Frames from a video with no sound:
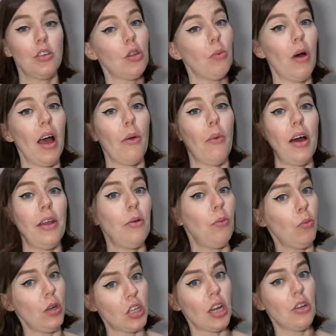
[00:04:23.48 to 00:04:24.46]
to the white one,
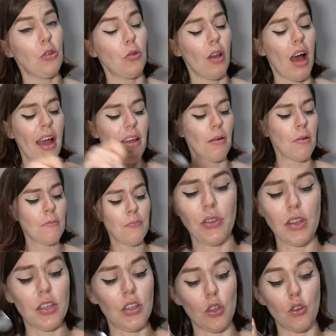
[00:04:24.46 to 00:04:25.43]
which I do like.
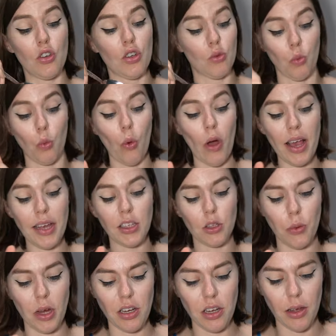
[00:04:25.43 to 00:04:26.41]
This is just way
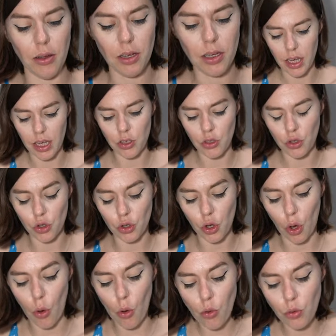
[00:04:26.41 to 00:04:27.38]
sweeter. It's
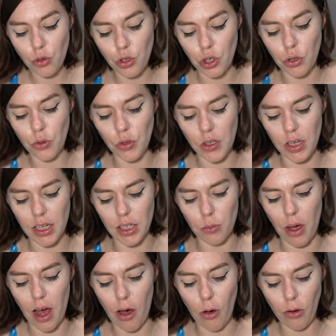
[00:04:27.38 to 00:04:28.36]
so juicy as
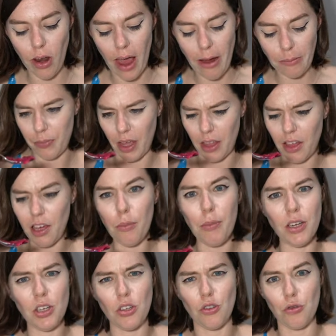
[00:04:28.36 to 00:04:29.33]
well. Like, I think a
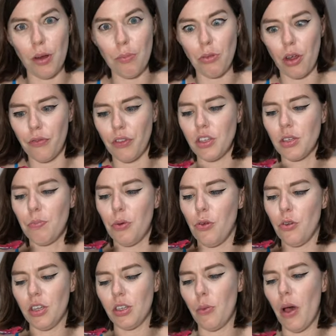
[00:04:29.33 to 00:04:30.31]
bit just dripped off the spoon as